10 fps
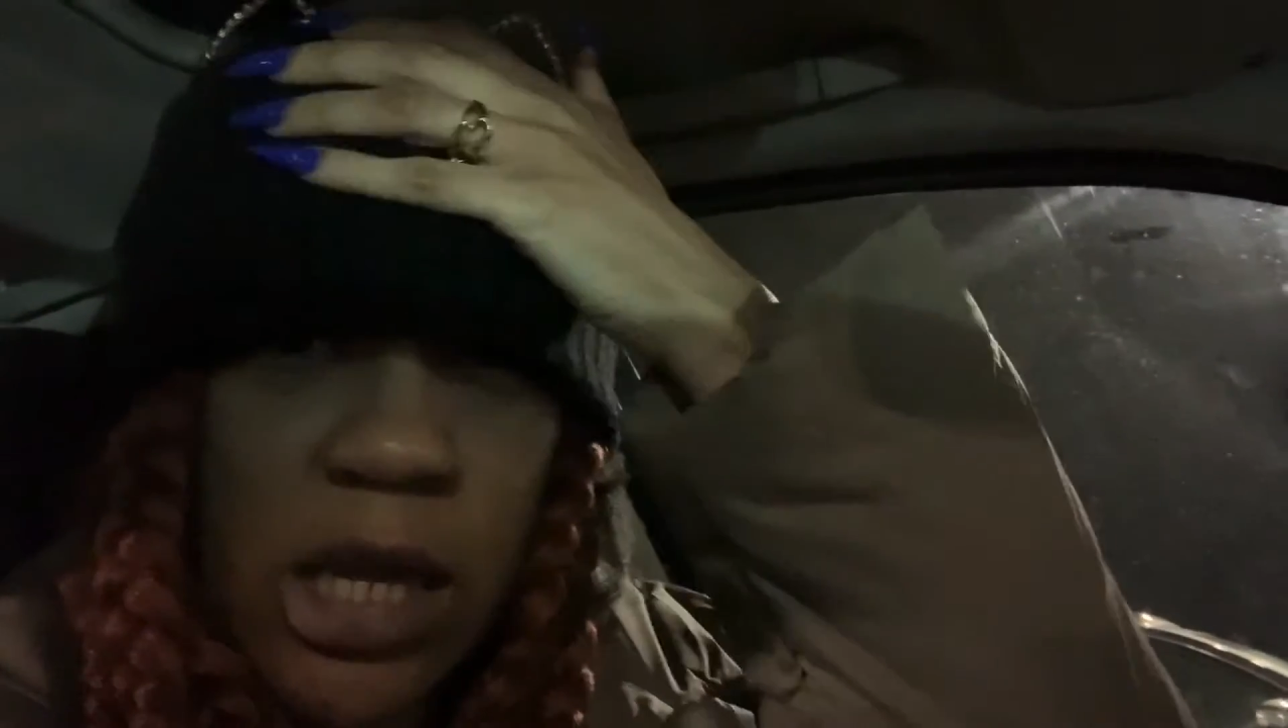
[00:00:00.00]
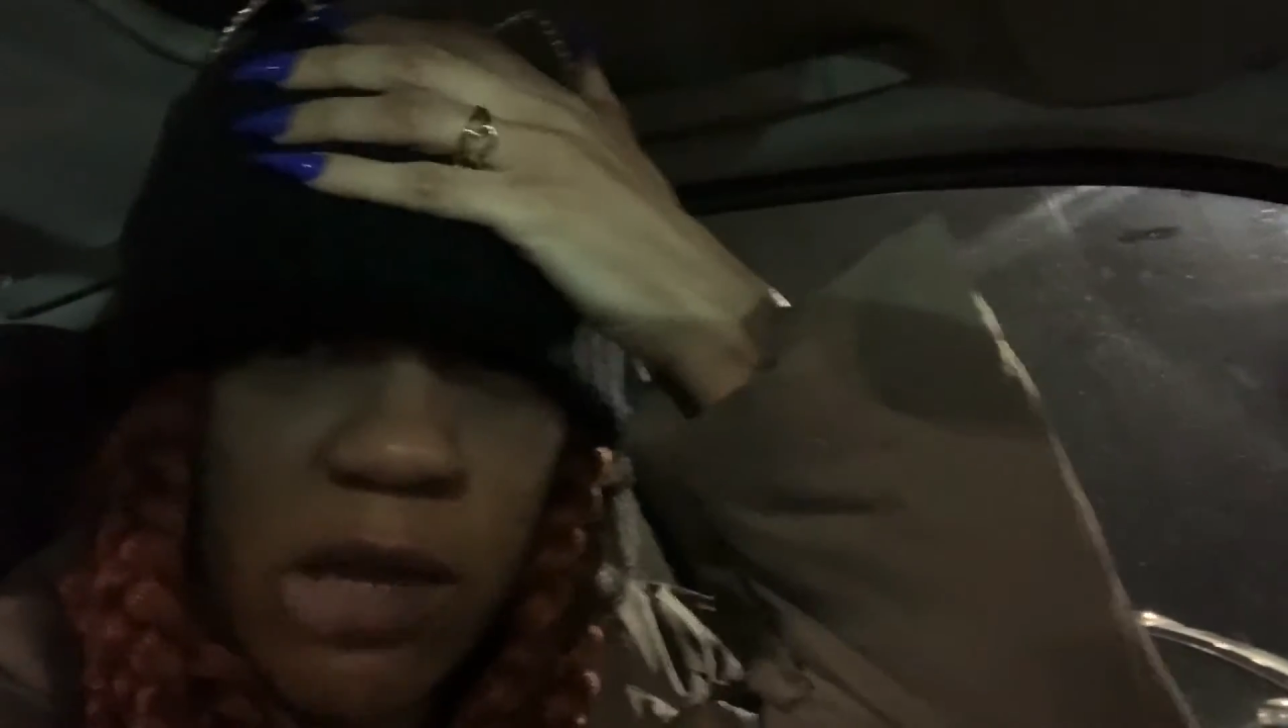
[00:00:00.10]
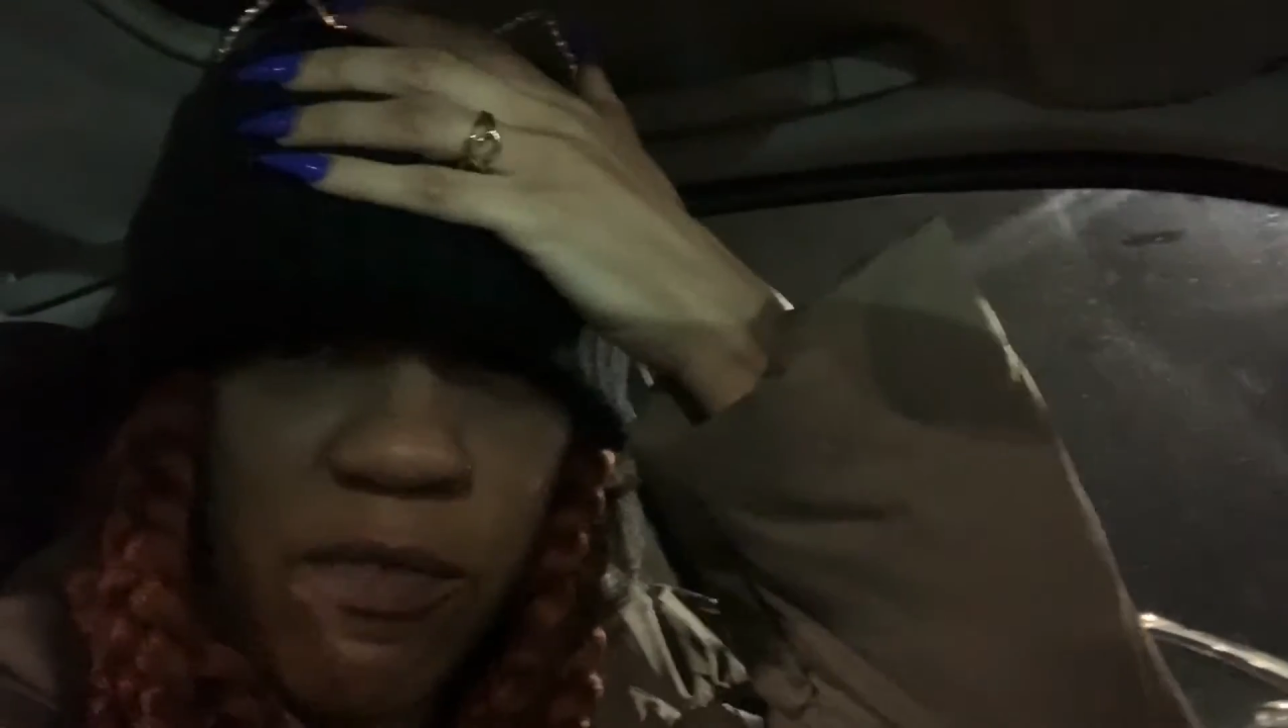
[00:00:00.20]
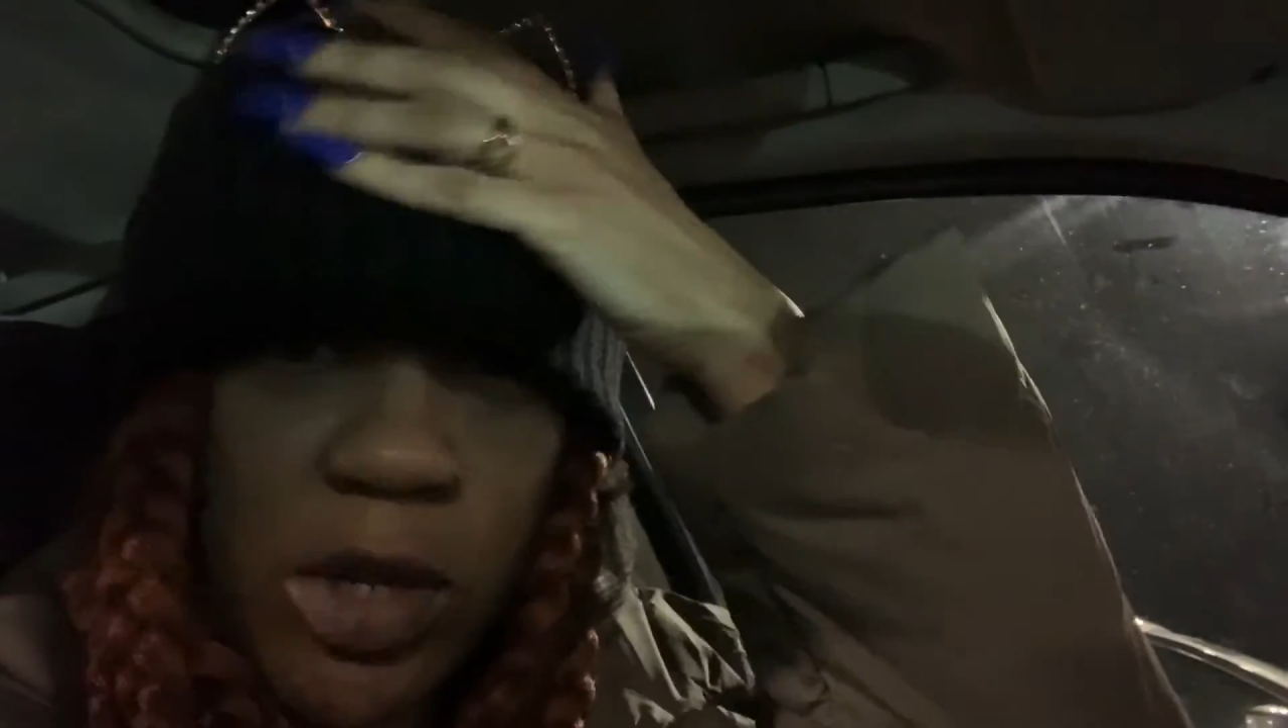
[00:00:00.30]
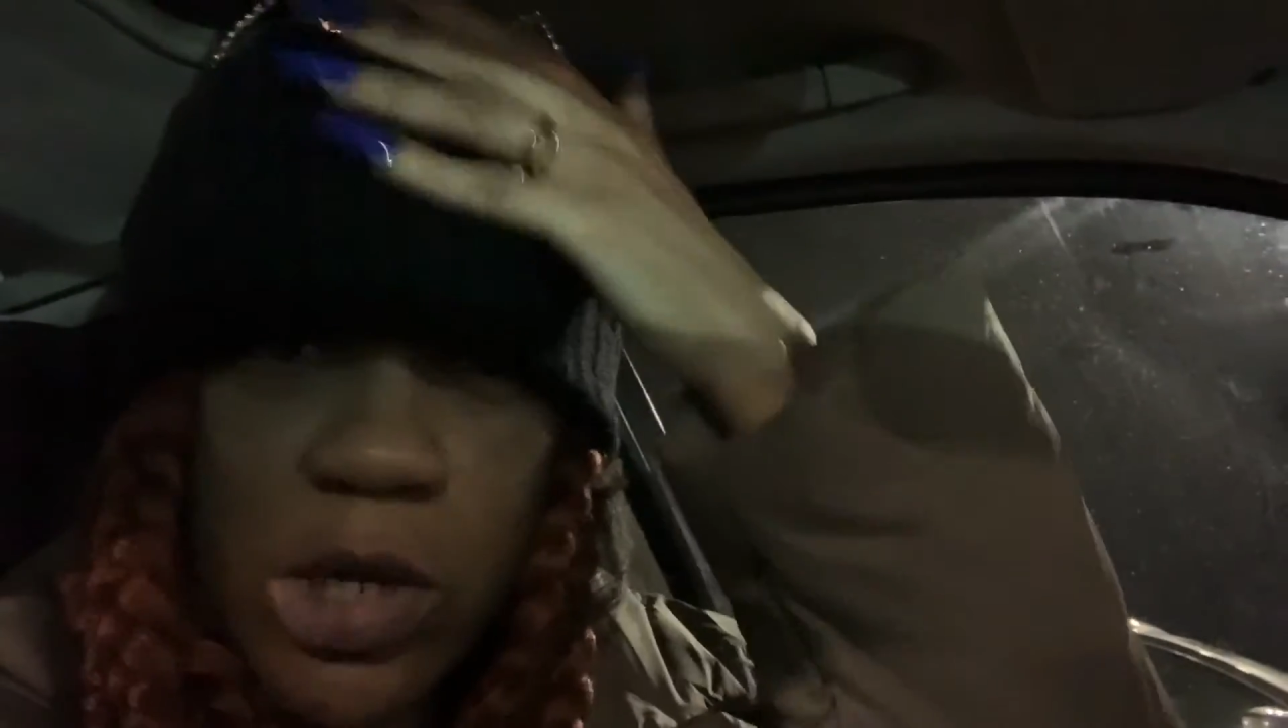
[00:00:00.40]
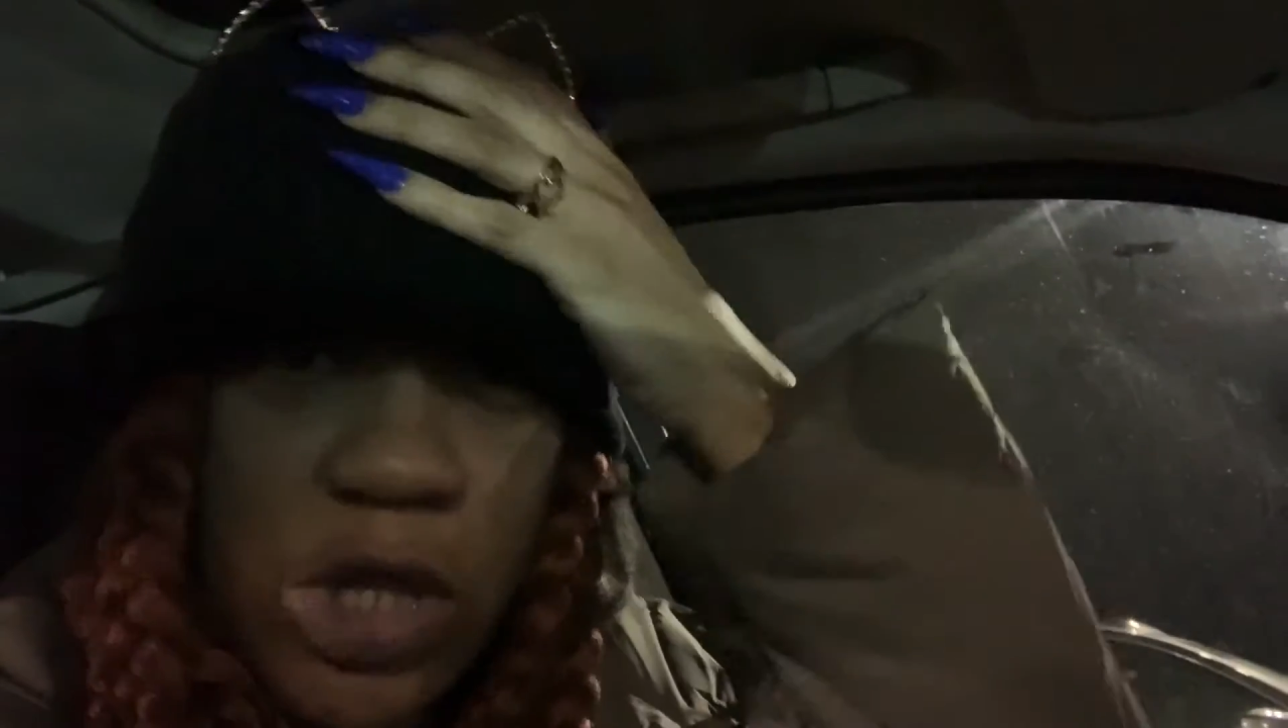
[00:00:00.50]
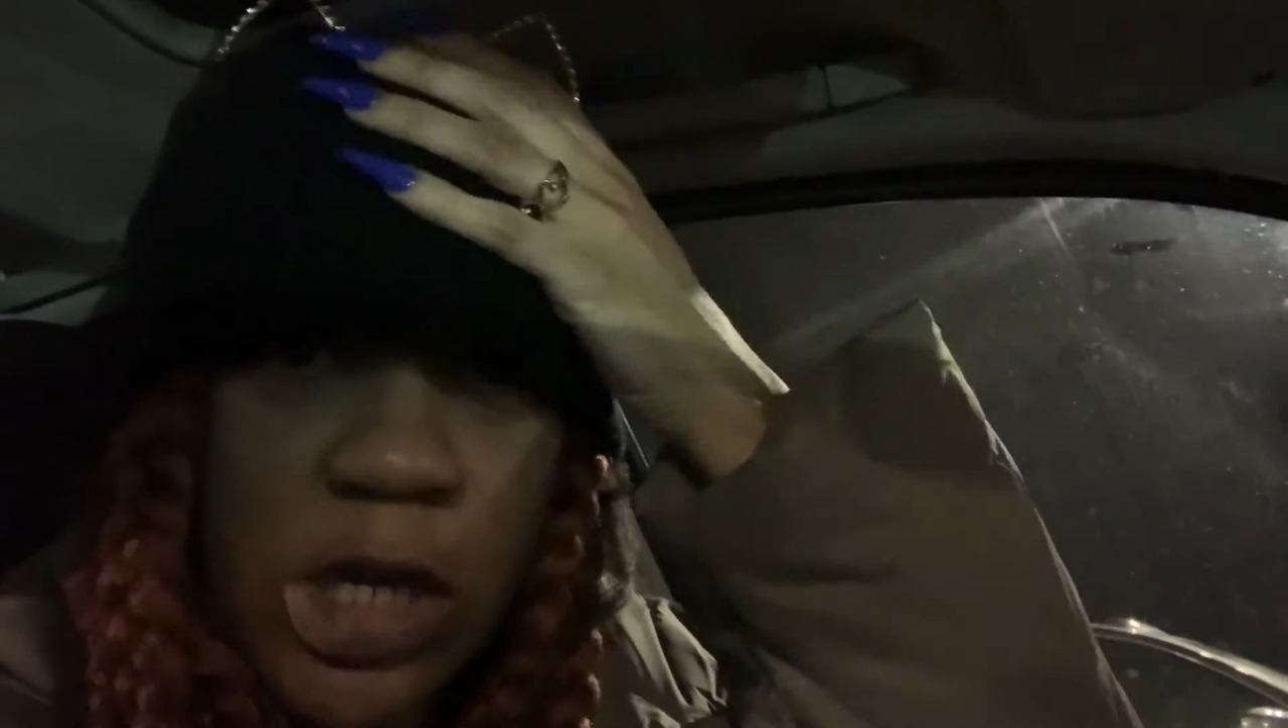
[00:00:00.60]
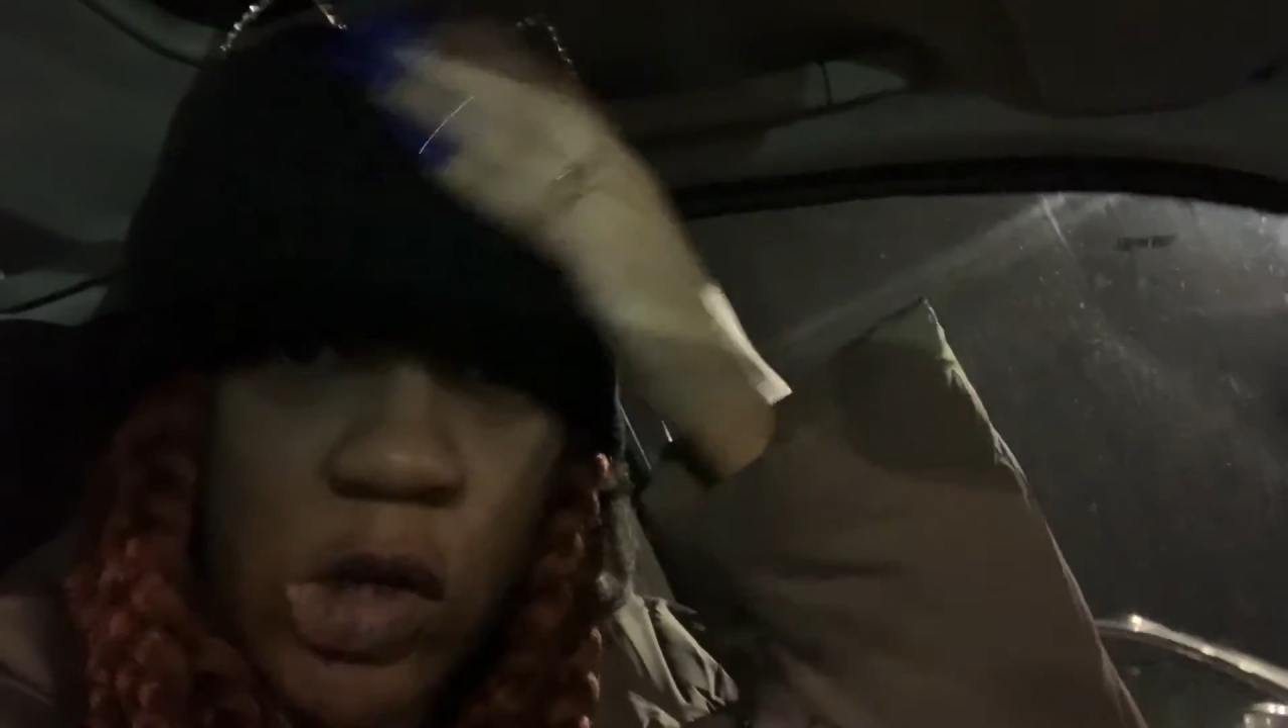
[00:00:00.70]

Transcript: if anything